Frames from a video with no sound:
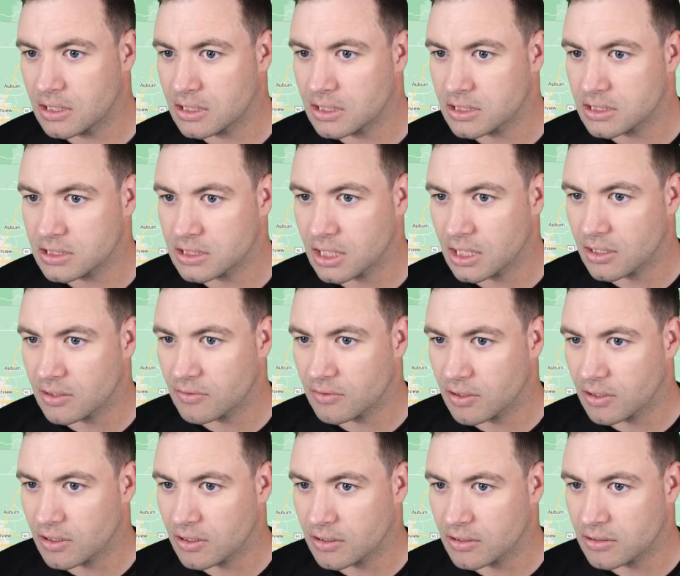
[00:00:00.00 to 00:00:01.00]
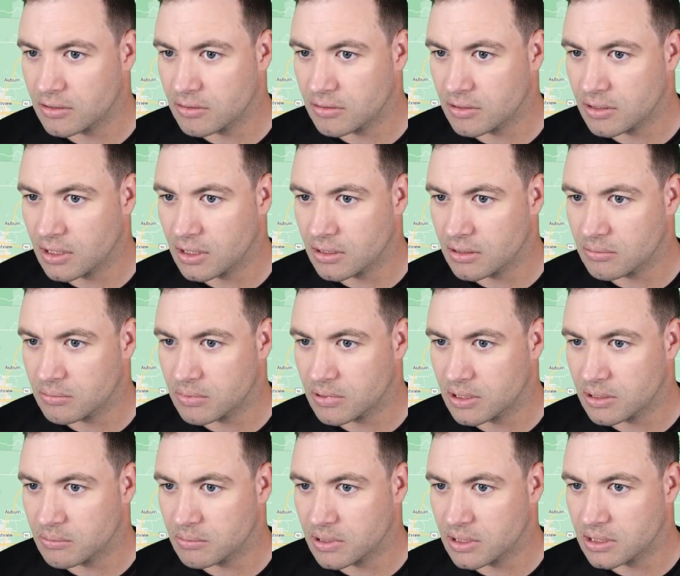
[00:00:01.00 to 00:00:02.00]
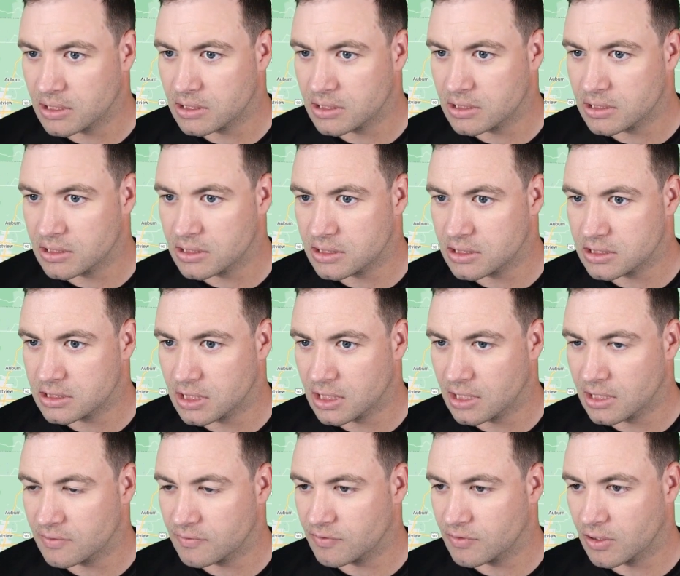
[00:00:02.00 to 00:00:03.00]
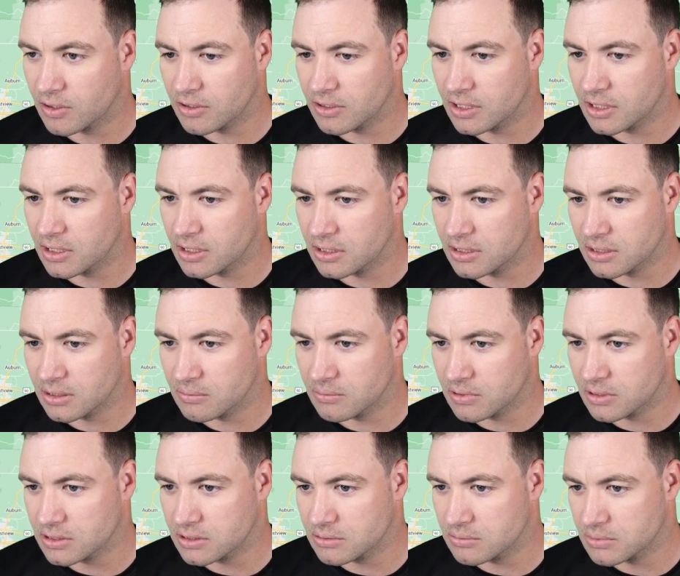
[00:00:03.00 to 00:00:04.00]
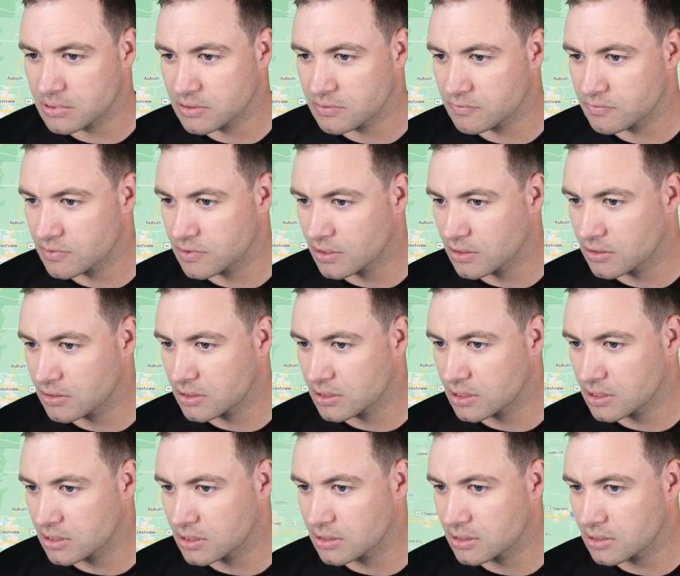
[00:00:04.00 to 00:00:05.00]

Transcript: J Road, not Alabama. J Florida. I don't want it to be in Florida.